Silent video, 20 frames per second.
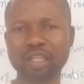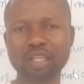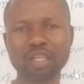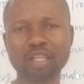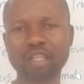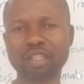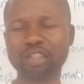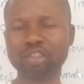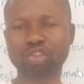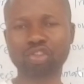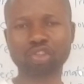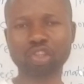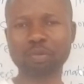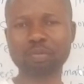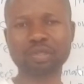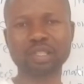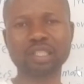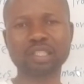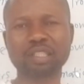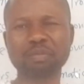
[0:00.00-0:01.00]
the
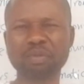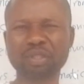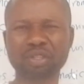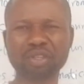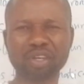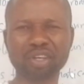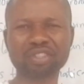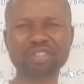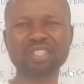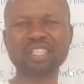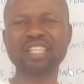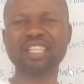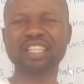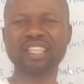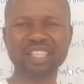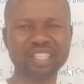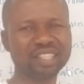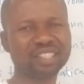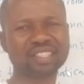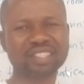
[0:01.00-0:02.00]
subject, because
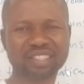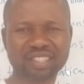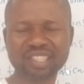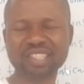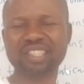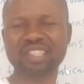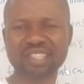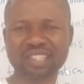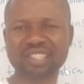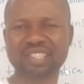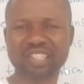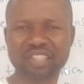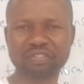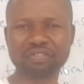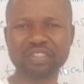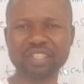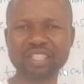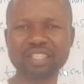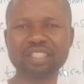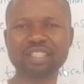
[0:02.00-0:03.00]
he's still
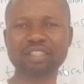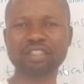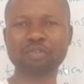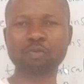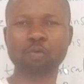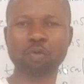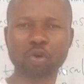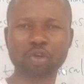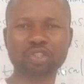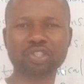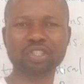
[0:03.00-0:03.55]
receiving what?